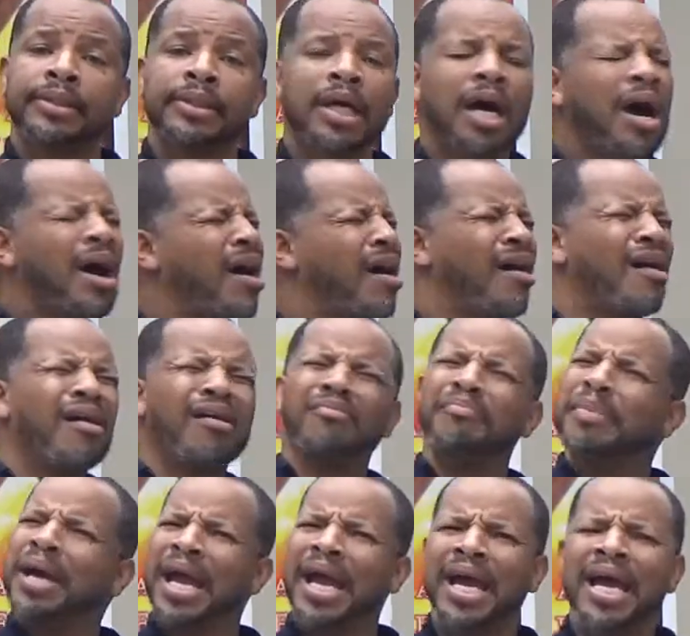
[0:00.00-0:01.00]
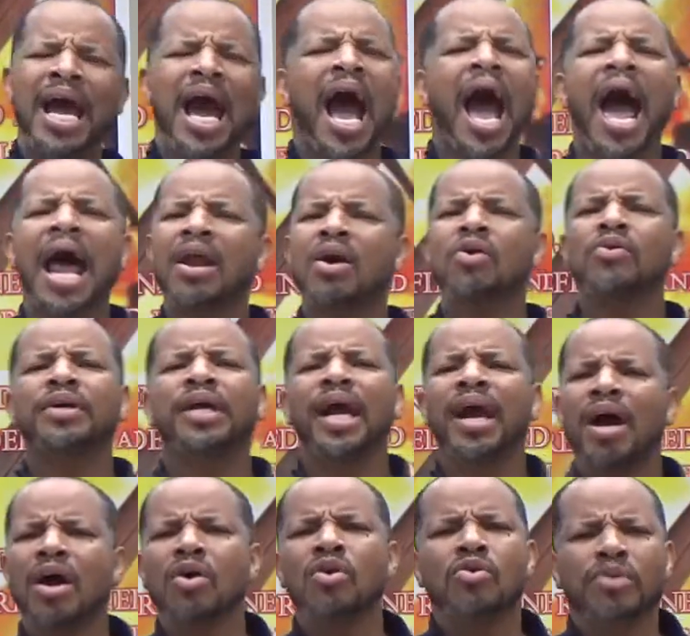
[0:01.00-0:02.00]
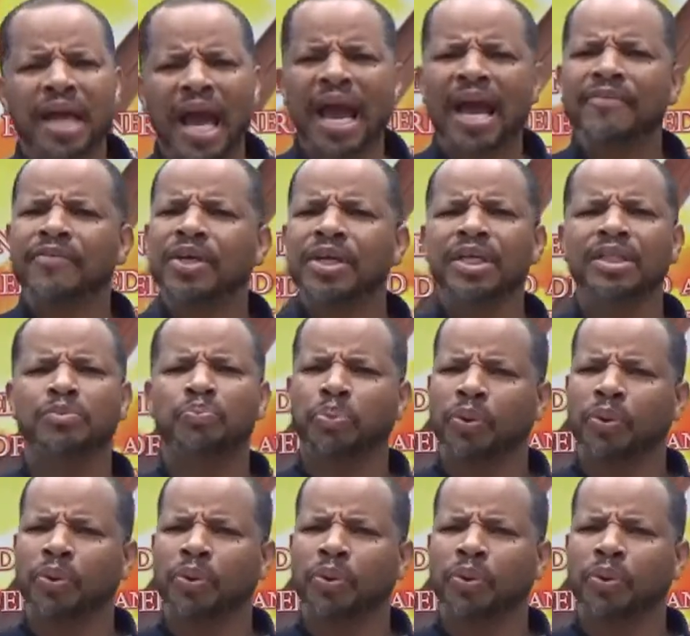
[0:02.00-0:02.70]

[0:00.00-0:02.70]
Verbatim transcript: Oh, man. I don't care who gave you the